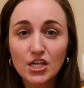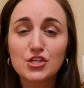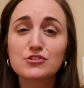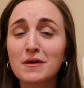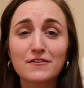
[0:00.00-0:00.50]

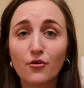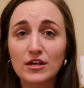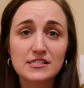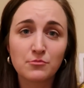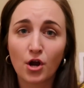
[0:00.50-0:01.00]
use my
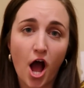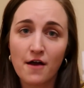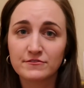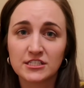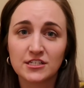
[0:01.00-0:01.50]
voice more
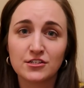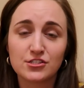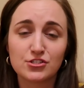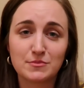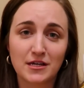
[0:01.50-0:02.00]
often
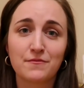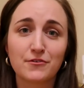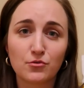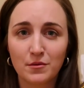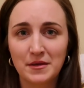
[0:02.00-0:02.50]
to speak up
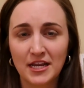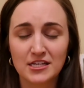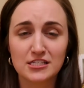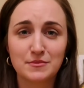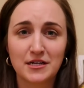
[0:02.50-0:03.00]
for women
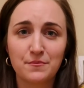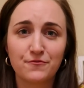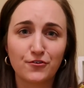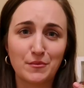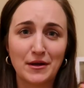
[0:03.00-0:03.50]
and to speak
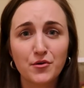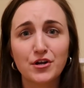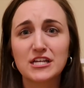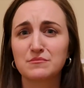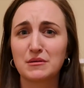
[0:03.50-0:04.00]
up for
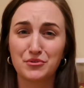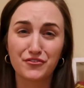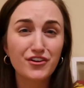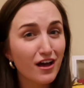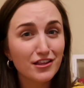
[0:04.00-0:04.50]
minorities and people
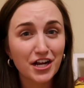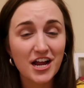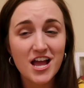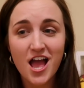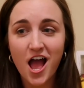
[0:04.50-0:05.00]
of
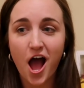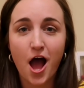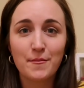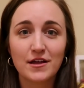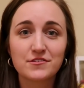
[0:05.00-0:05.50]
color.
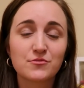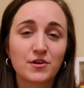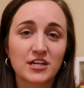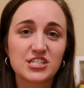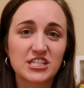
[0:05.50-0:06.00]
I also
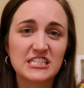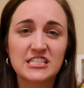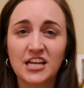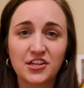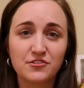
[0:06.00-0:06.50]
want to just
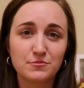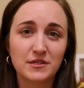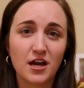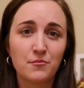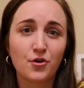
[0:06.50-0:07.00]
continue to
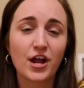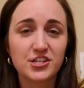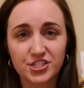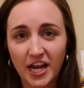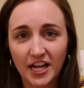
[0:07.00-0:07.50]
become more
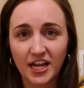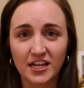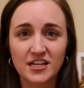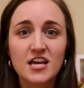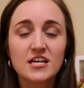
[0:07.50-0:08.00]
educated
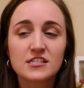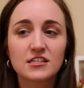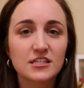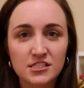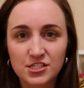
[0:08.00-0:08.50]
and
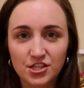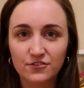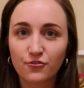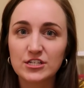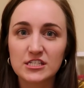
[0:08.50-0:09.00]
to listen to
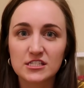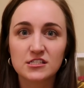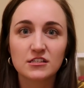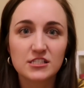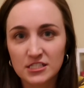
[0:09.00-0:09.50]
their
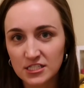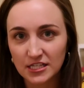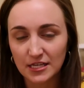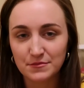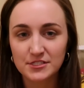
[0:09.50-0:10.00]
voices, to listen to
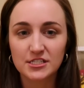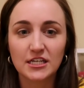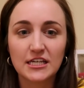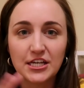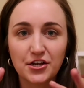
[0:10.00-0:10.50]
them,
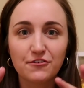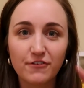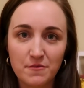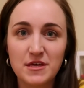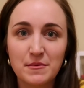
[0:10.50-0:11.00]
to hear
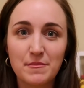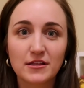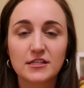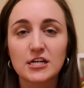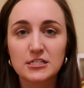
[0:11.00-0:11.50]
from them
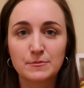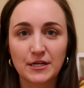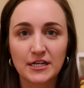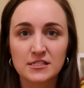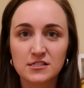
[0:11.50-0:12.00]
about their
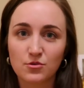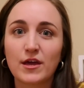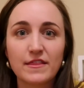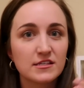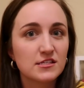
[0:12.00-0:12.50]
experience, the
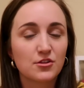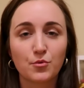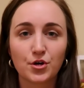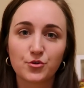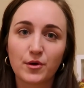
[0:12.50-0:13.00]
way they see the
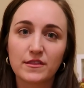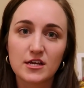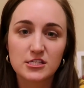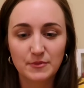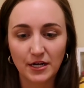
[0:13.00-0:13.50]
world, the way they
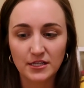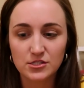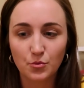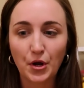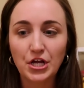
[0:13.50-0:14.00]
experience
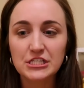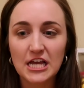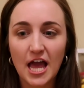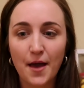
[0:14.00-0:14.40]
the world.